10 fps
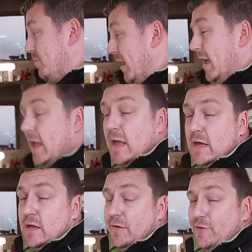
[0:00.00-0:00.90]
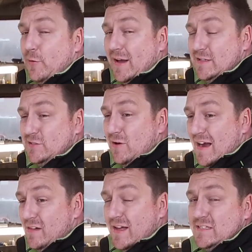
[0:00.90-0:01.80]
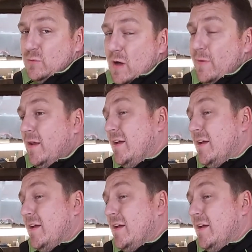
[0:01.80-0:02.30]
bay so I can start LS swapping it,